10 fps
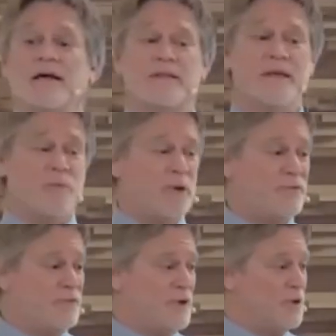then we
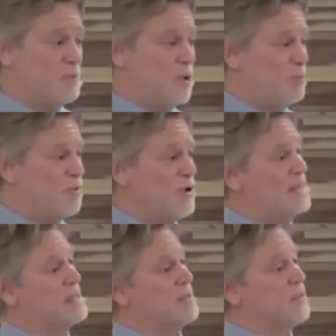feel more
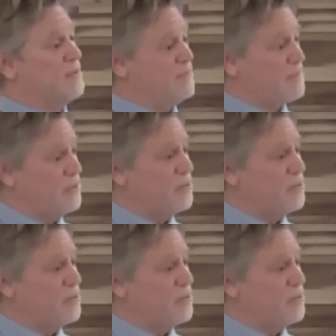present. We feel